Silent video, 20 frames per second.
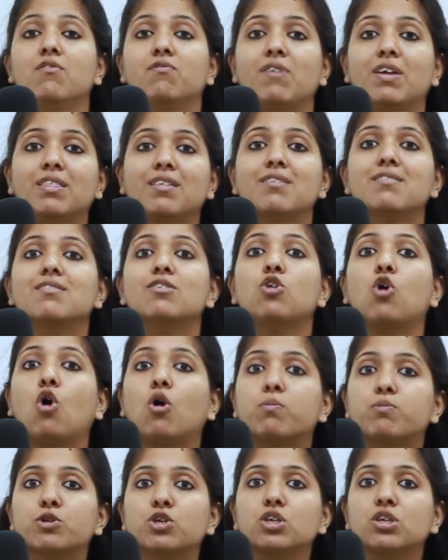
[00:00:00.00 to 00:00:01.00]
When there is an
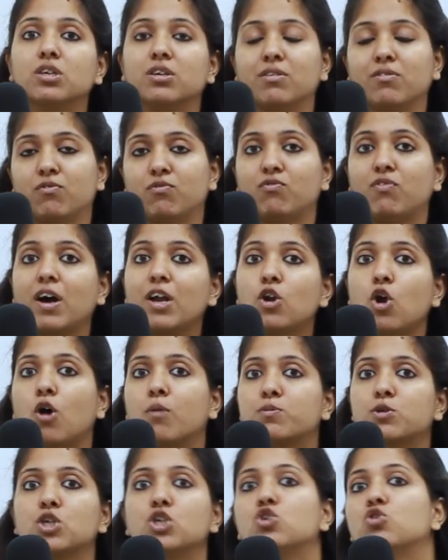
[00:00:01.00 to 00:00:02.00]
option, one
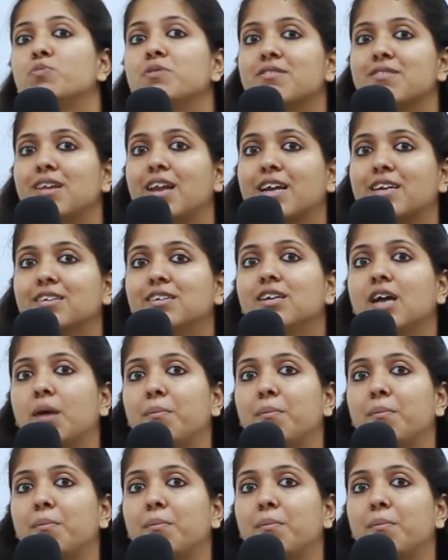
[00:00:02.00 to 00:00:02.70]
option to be selected